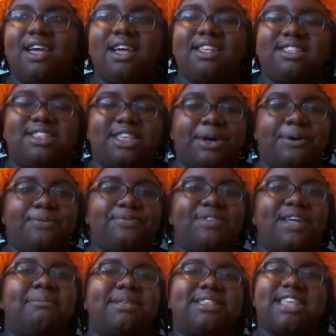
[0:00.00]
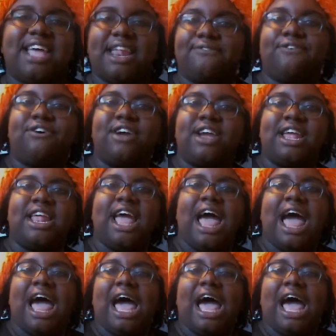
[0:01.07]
So I'm excited for it.